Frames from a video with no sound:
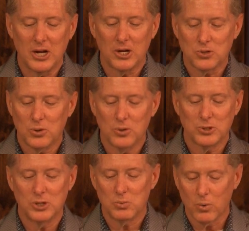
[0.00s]
and
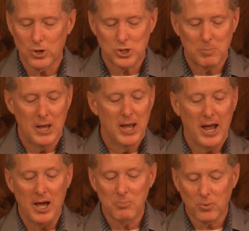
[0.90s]
controls his worship
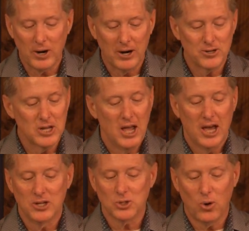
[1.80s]
and prayers
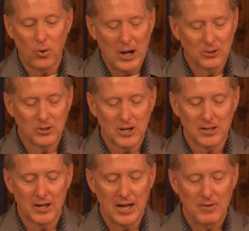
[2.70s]
and his whole outlook
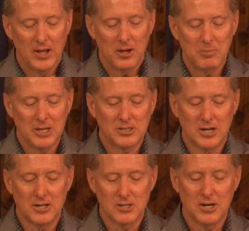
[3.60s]
on life, it means that
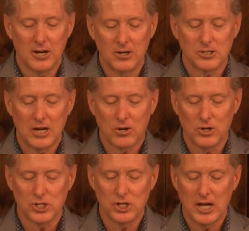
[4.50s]
he does not understand
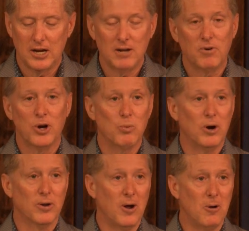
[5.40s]
Christianity very
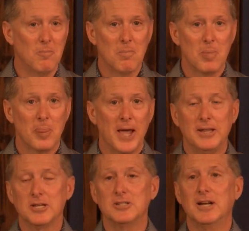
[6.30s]
well at all. And
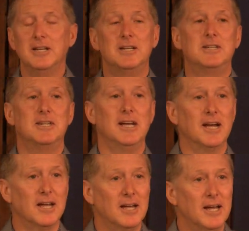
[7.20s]
that's not a
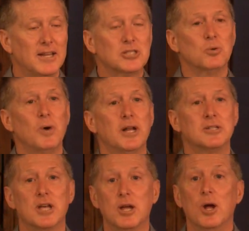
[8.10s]
dig. That's a way to
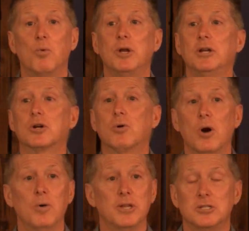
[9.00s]
say we need to
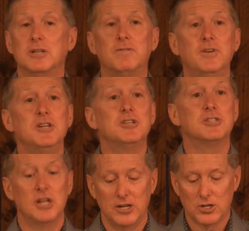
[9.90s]
grow in this. The
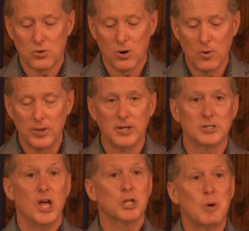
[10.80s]
Ephesians needed to grow in this.
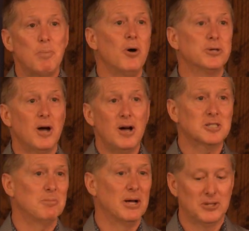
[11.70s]
That's why Paul
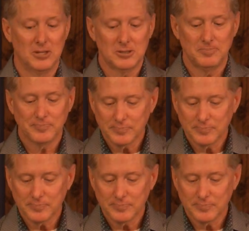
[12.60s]
talks about this.